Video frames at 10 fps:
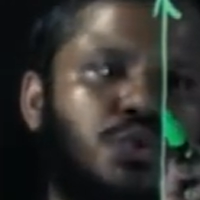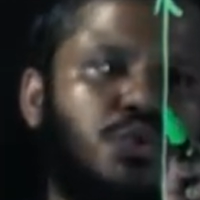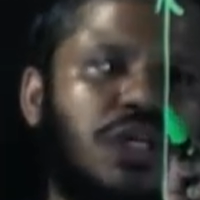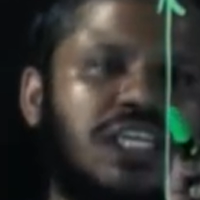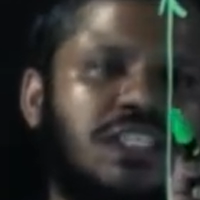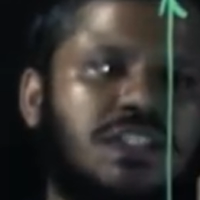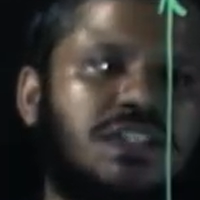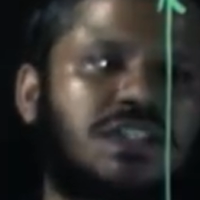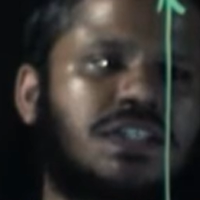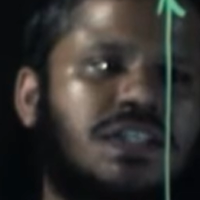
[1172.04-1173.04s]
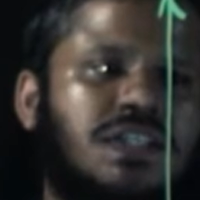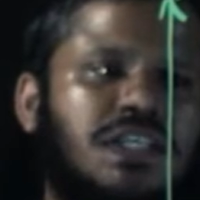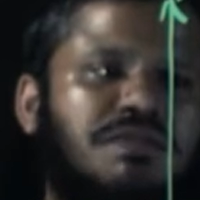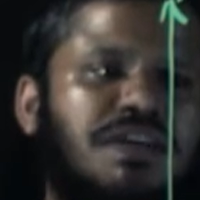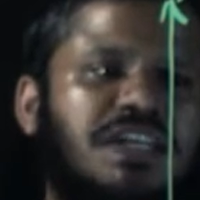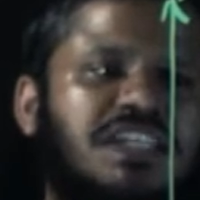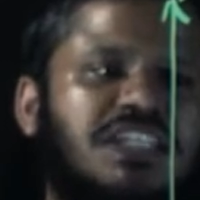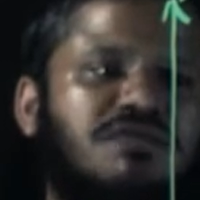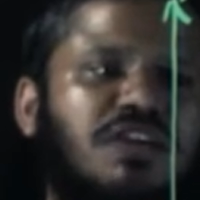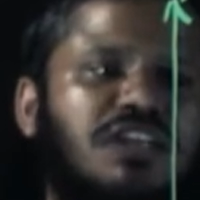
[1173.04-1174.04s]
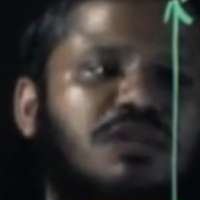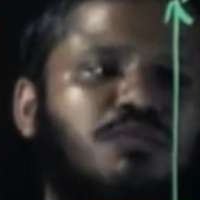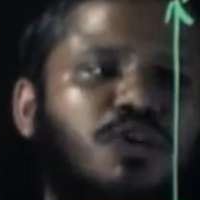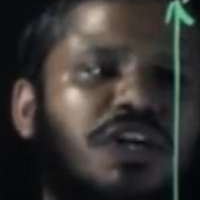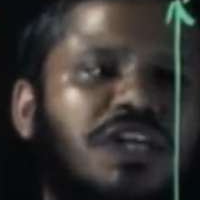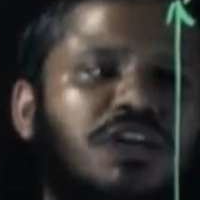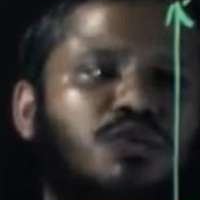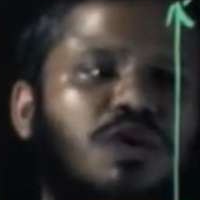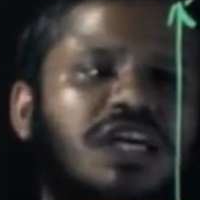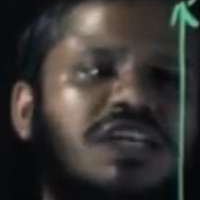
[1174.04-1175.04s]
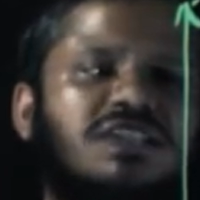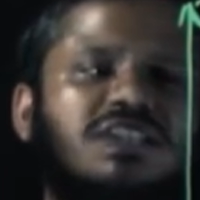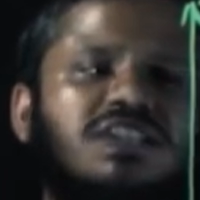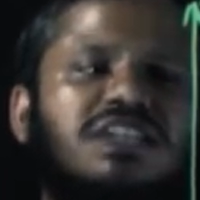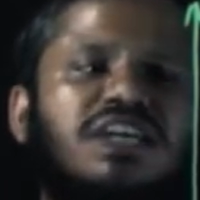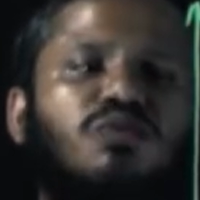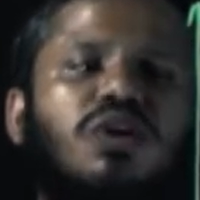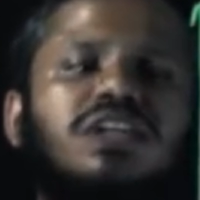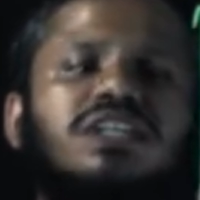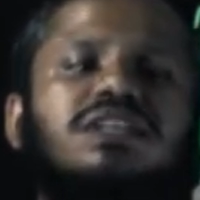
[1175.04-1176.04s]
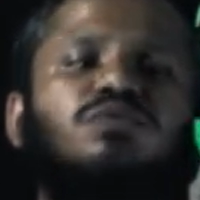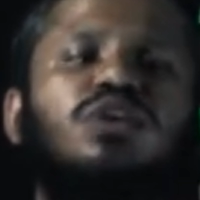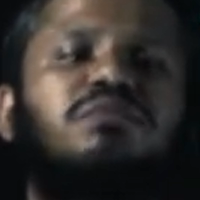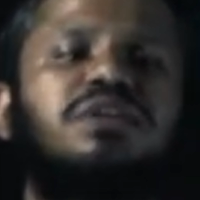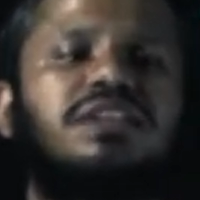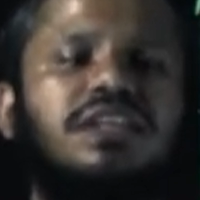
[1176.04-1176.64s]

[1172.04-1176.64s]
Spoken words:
to y-axis. If I transfer the point A to y-axis, then what will be